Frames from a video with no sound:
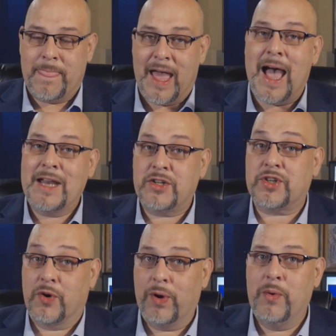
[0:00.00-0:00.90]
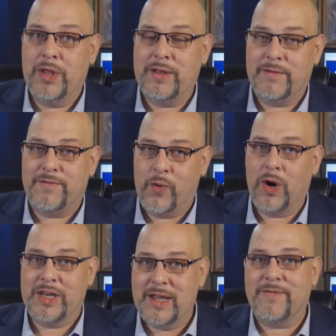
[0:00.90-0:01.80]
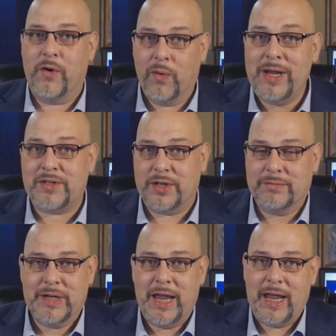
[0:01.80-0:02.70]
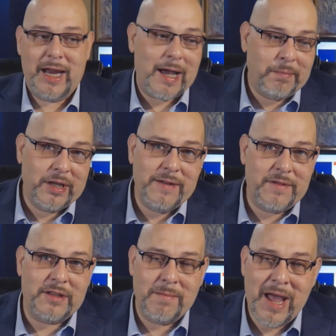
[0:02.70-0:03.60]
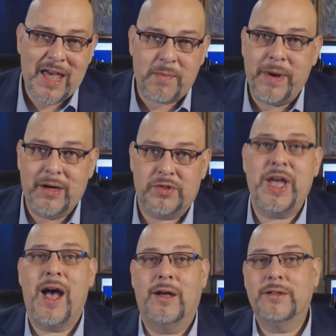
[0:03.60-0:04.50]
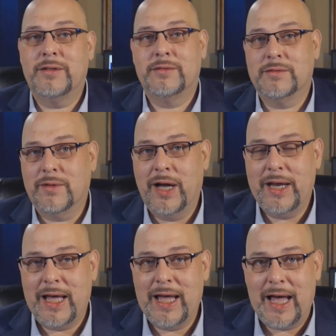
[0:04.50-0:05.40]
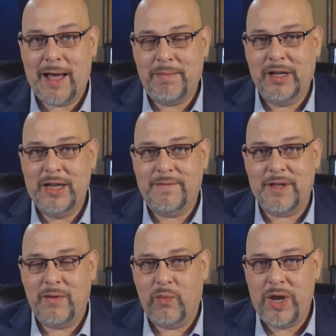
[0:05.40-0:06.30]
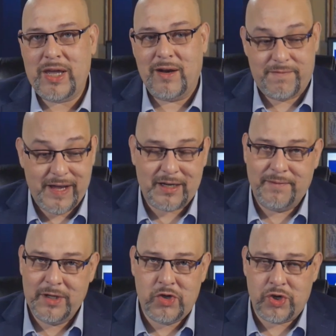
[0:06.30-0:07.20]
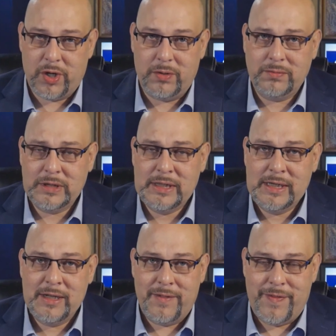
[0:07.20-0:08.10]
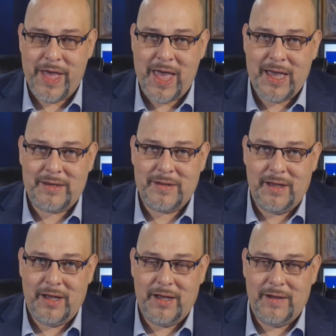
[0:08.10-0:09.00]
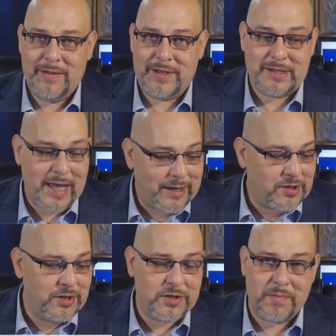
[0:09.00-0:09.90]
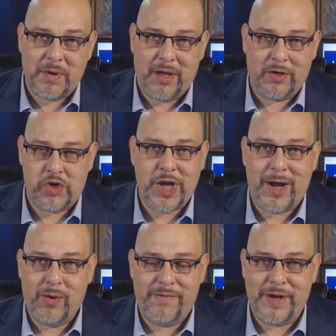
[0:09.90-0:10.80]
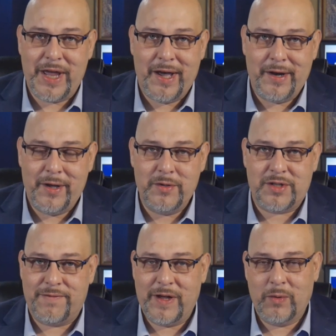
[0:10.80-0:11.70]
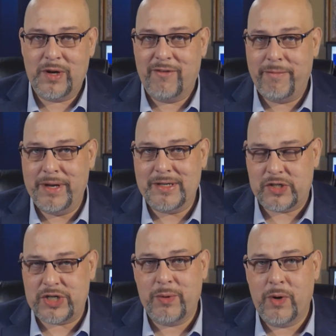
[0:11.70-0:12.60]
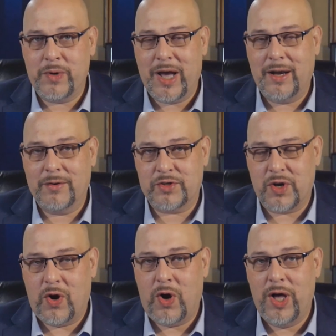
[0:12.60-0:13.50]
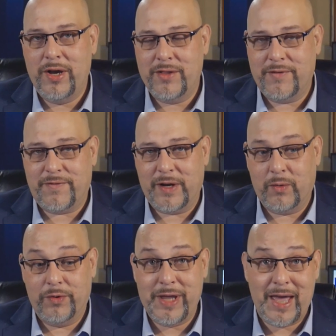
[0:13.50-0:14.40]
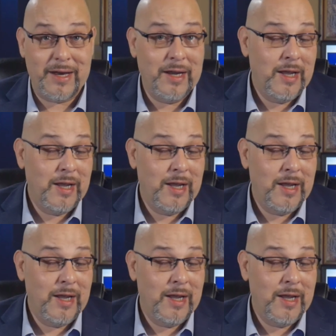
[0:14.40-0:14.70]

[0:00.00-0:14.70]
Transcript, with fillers: I just agree with it for a different reason, and, and I believe that the math bears out. Right, I, I believe that we can effectively show that uh, that Texas, beyond a shadow of a doubt, owes the federal government zero dollars on the federal debt.